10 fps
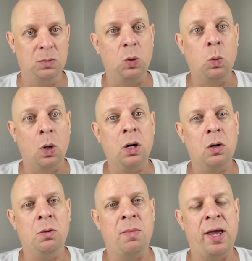work
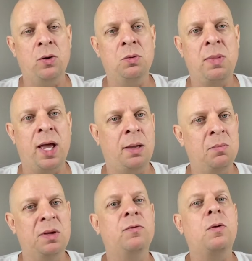on my own mind
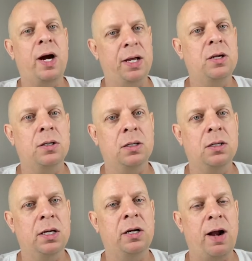before I could
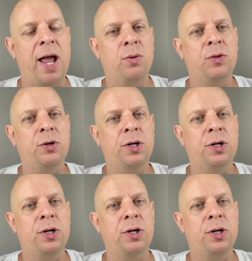interact with her